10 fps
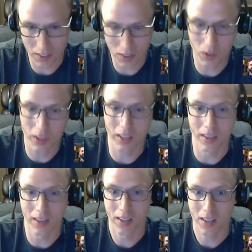it in.
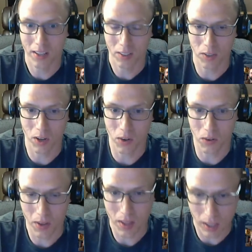So
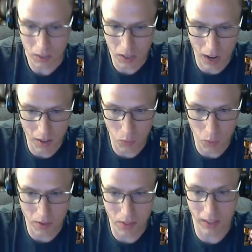that's kind of the
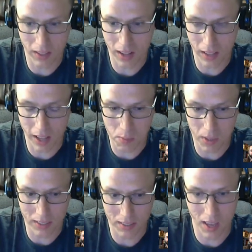weird thing that I like about
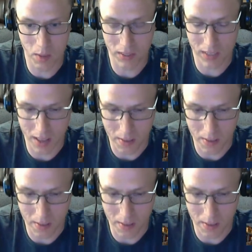this game, is that